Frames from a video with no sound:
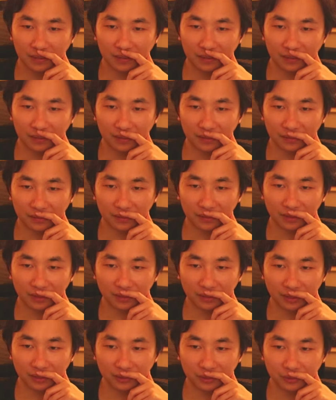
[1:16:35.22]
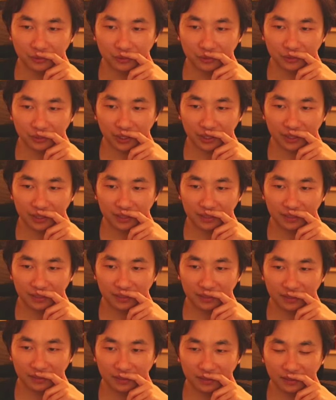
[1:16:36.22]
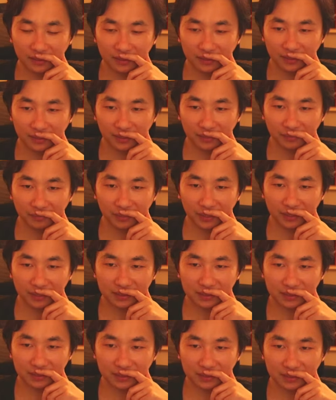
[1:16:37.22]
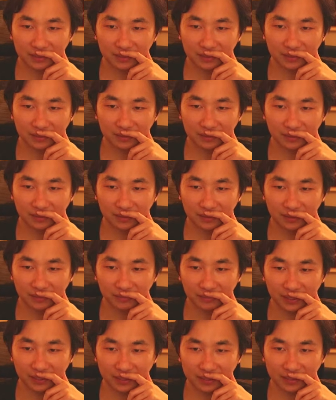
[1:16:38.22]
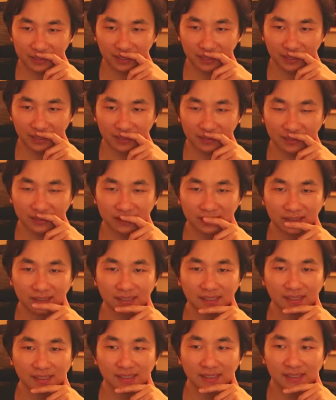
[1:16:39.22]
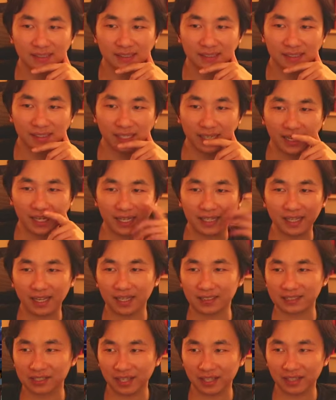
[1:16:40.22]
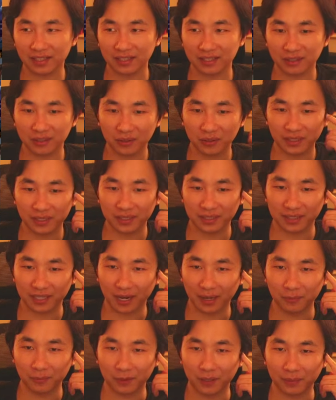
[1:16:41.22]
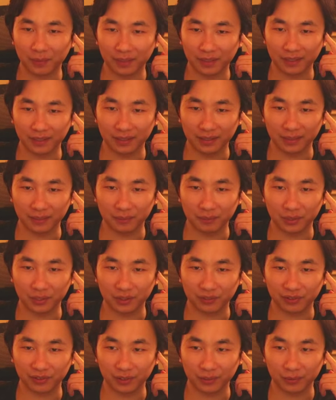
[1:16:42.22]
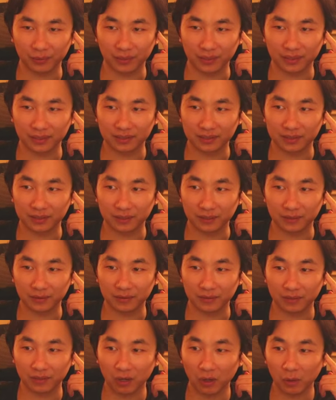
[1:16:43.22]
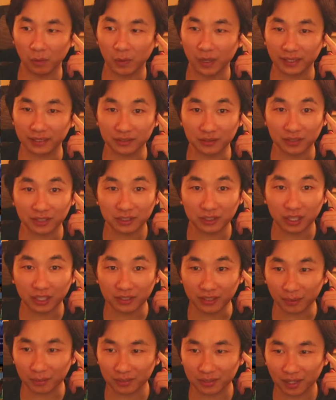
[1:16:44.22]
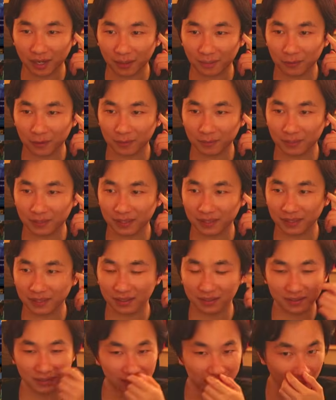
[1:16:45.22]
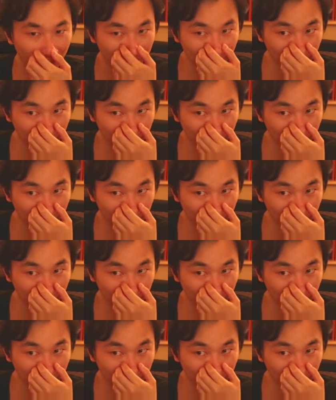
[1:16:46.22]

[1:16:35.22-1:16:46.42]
Dune Drake in base. In base, yeah. Yeah. So and then they go in, they time warp, and then they push for the win. So oh wait, do they double time warp me? They time